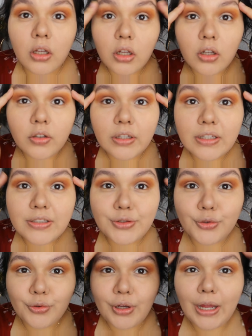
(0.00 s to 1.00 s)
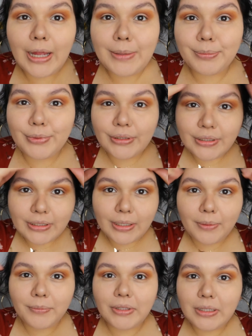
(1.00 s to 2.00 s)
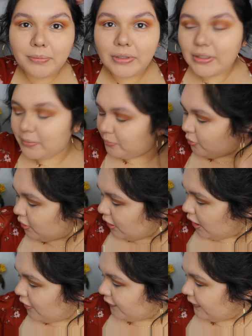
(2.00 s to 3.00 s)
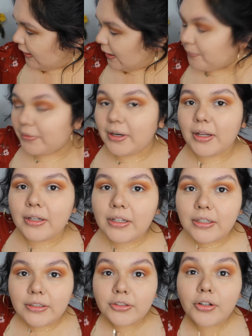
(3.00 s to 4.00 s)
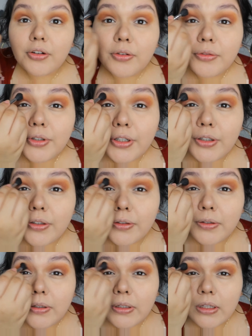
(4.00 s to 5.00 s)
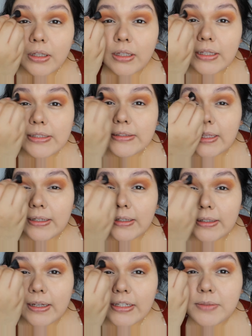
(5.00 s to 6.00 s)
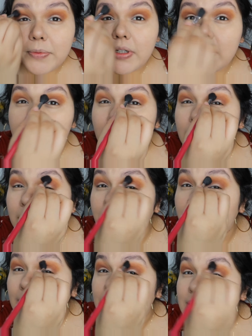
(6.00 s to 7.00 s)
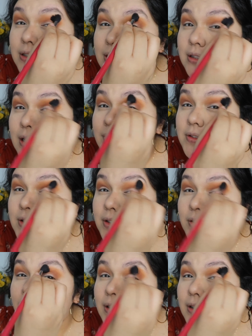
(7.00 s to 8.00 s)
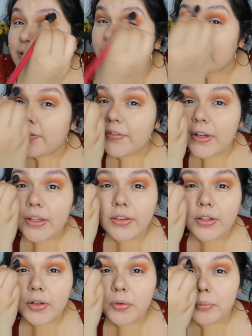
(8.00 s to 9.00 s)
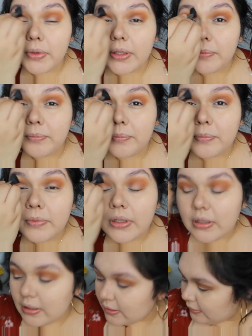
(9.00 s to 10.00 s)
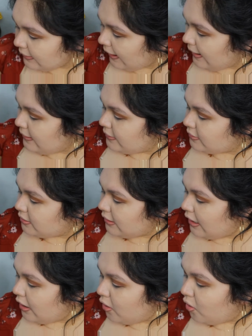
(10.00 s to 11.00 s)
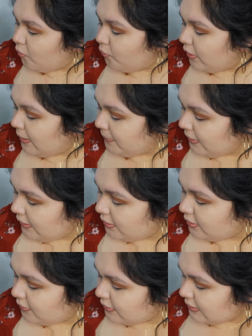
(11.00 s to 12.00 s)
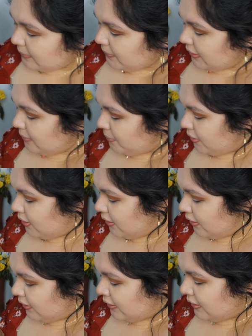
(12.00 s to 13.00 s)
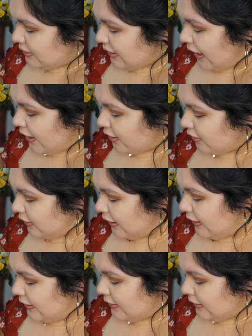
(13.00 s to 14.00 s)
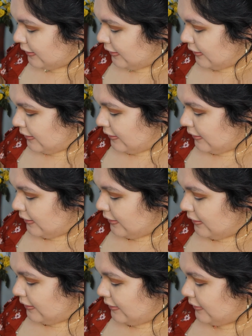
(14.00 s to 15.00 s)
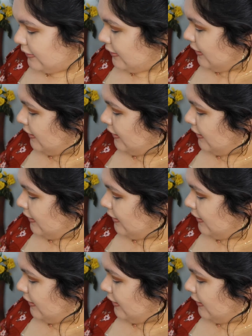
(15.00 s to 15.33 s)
Okay, so I blended it. I'm gonna blend it more off camera because your homegirl is not an expert in makeup, but she just loves to do it for fun though. But yeah, so now what I'm gonna do is I'm gonna put the entire lid is